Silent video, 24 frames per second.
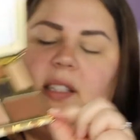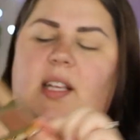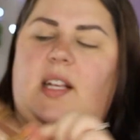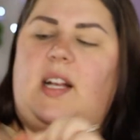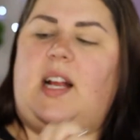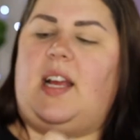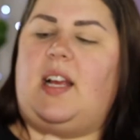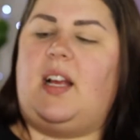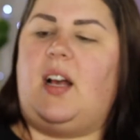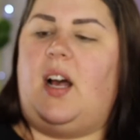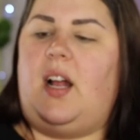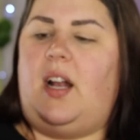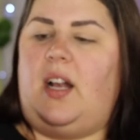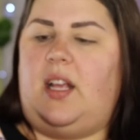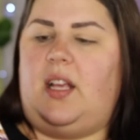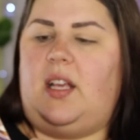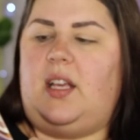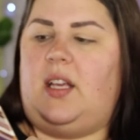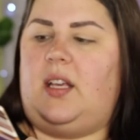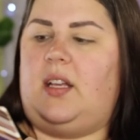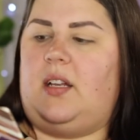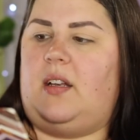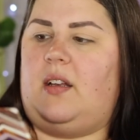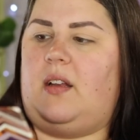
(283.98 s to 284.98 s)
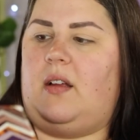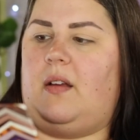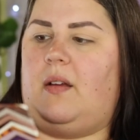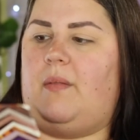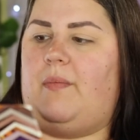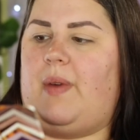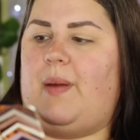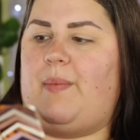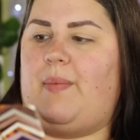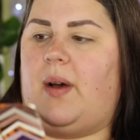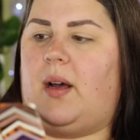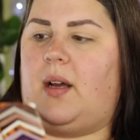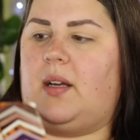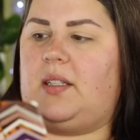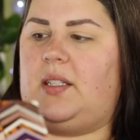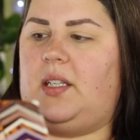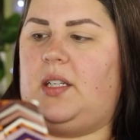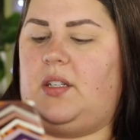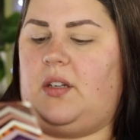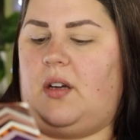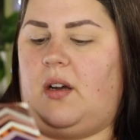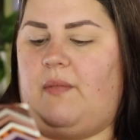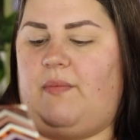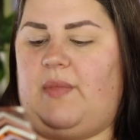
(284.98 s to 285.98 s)
that I got in my
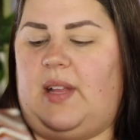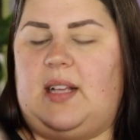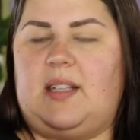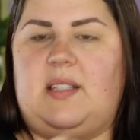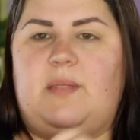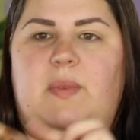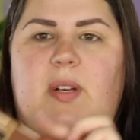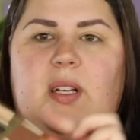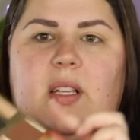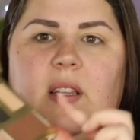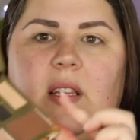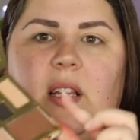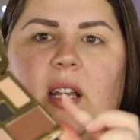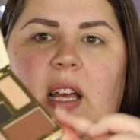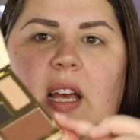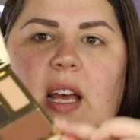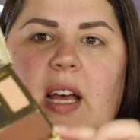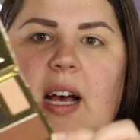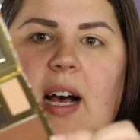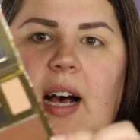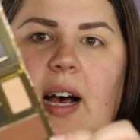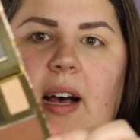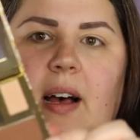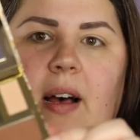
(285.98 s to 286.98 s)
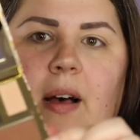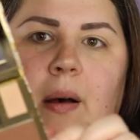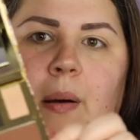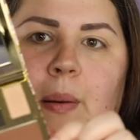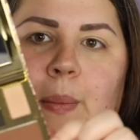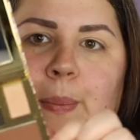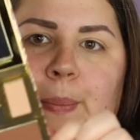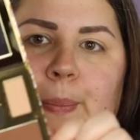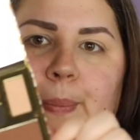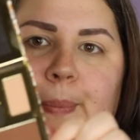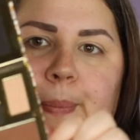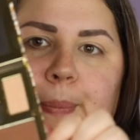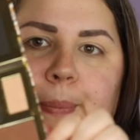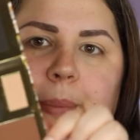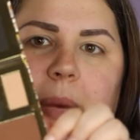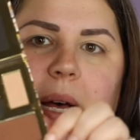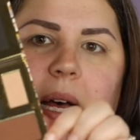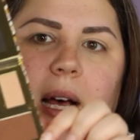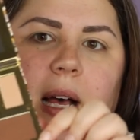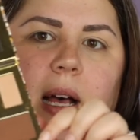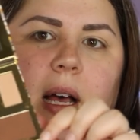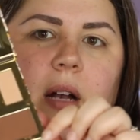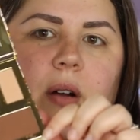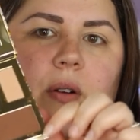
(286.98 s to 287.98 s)
Boxy Charm last month.
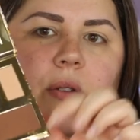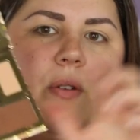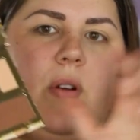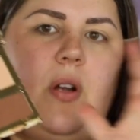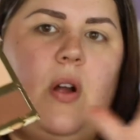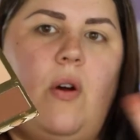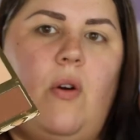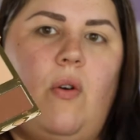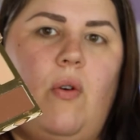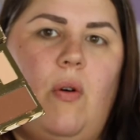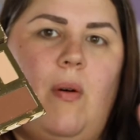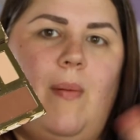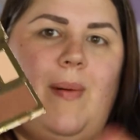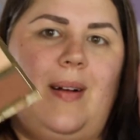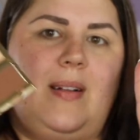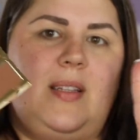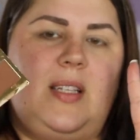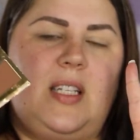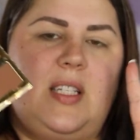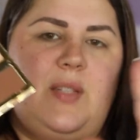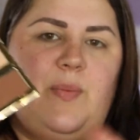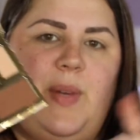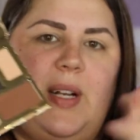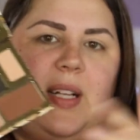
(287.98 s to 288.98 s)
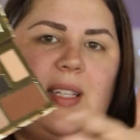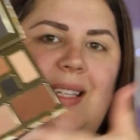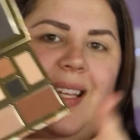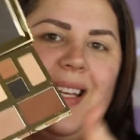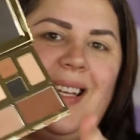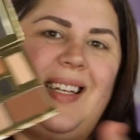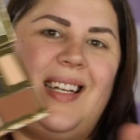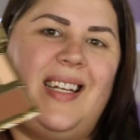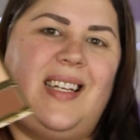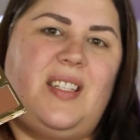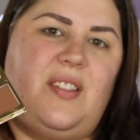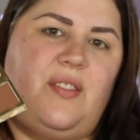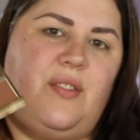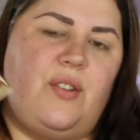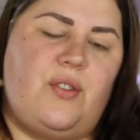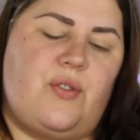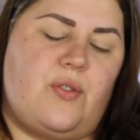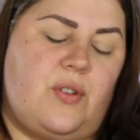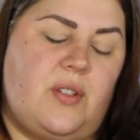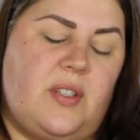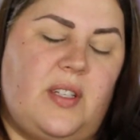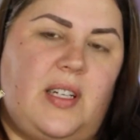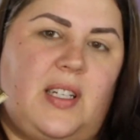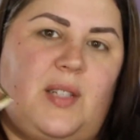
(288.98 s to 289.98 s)
I don't know about this, but it's like nice
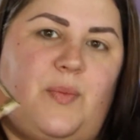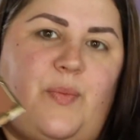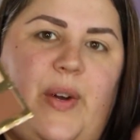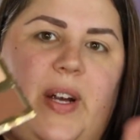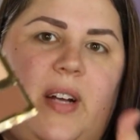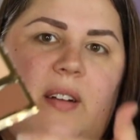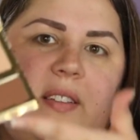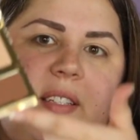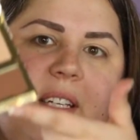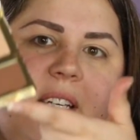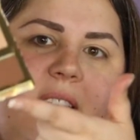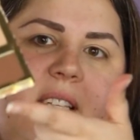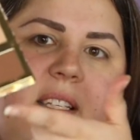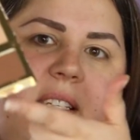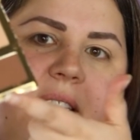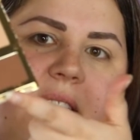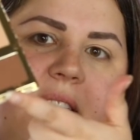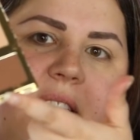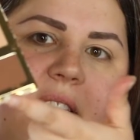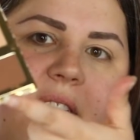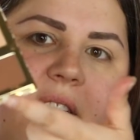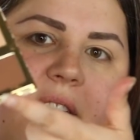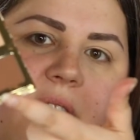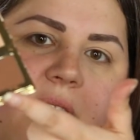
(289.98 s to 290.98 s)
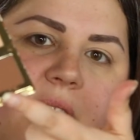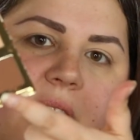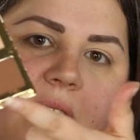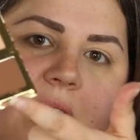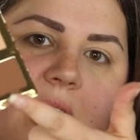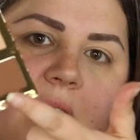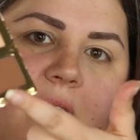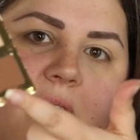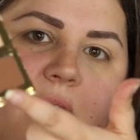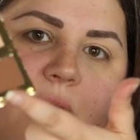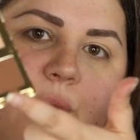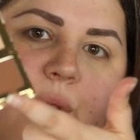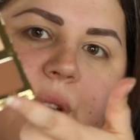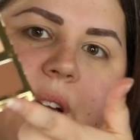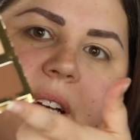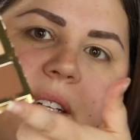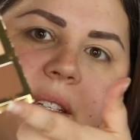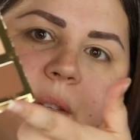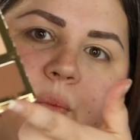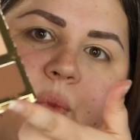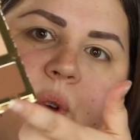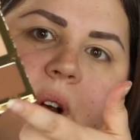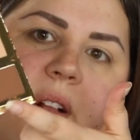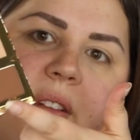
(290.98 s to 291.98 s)
neutrals and it's browns. Like, this is clearly not gonna work
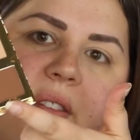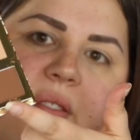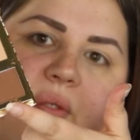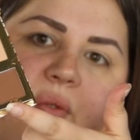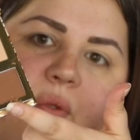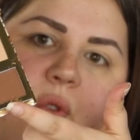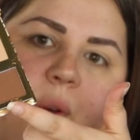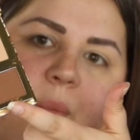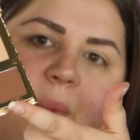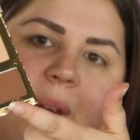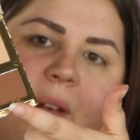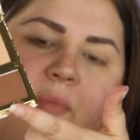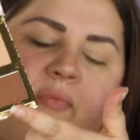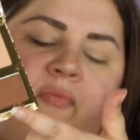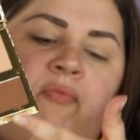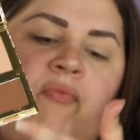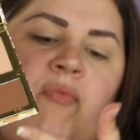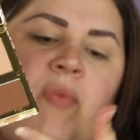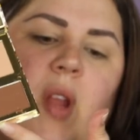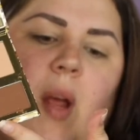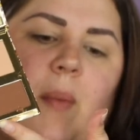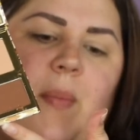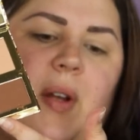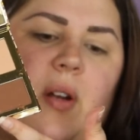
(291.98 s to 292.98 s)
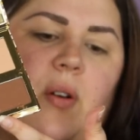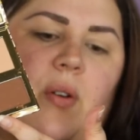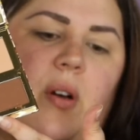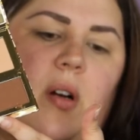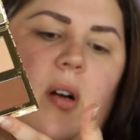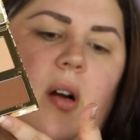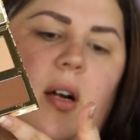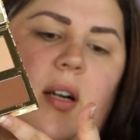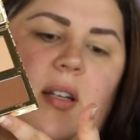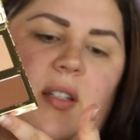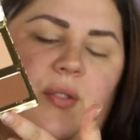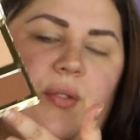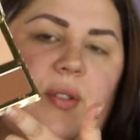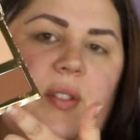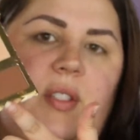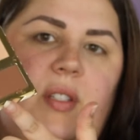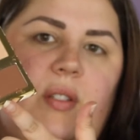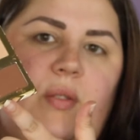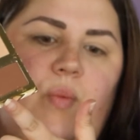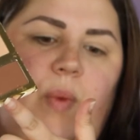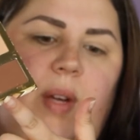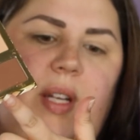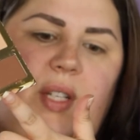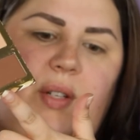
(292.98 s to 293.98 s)
as a bronzer for me. I mean, or a contour, it's
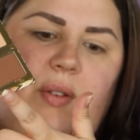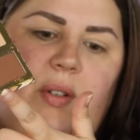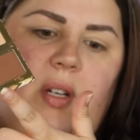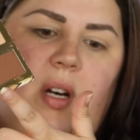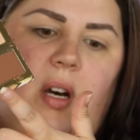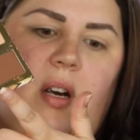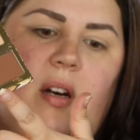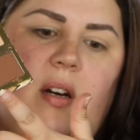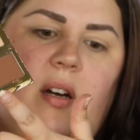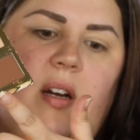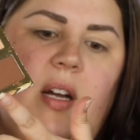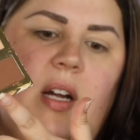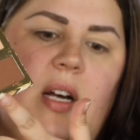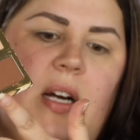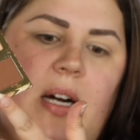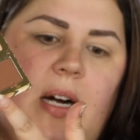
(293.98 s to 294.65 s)
just way too dark.